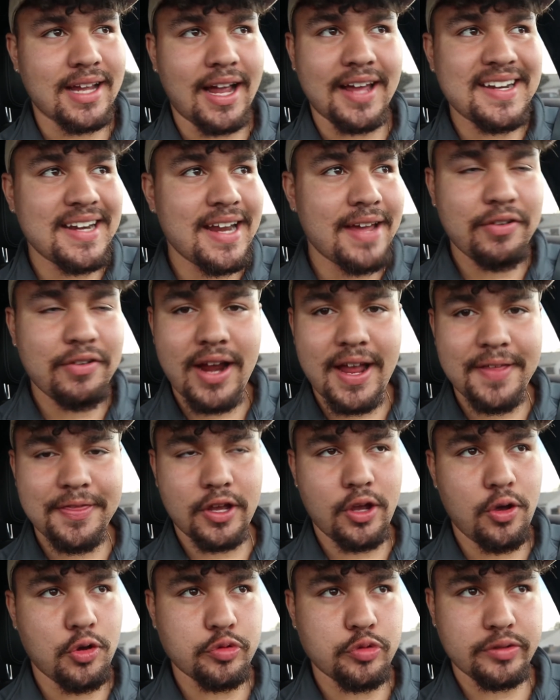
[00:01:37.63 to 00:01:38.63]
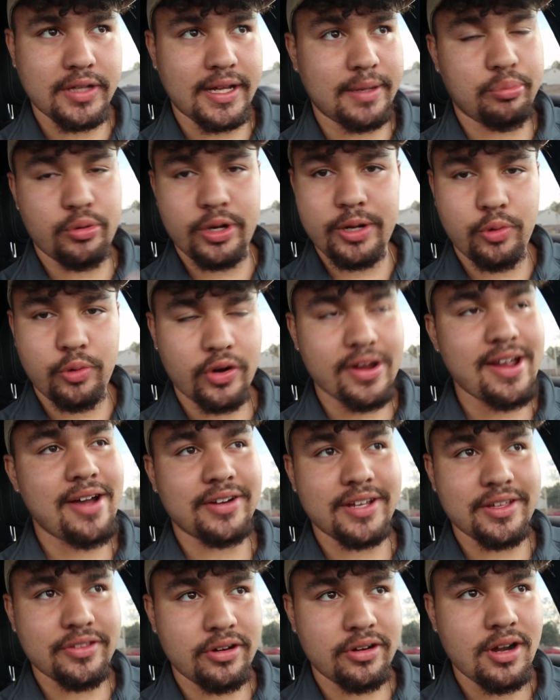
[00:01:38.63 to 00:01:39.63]
I never had the Ghost like pre-workout
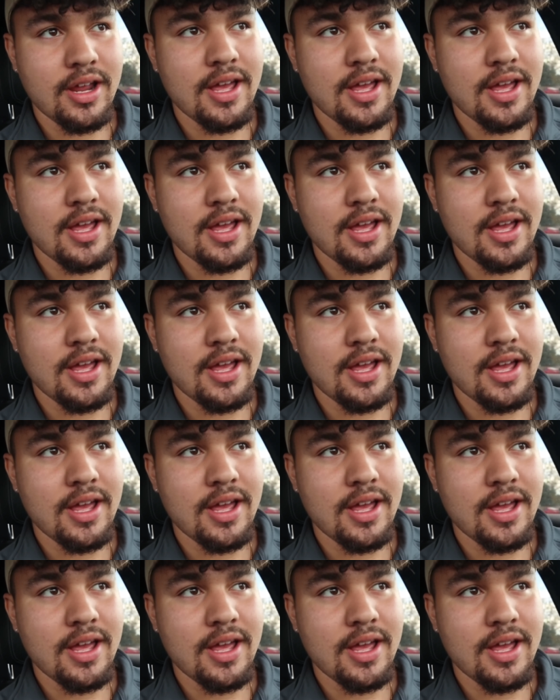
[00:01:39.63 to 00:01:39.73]
either,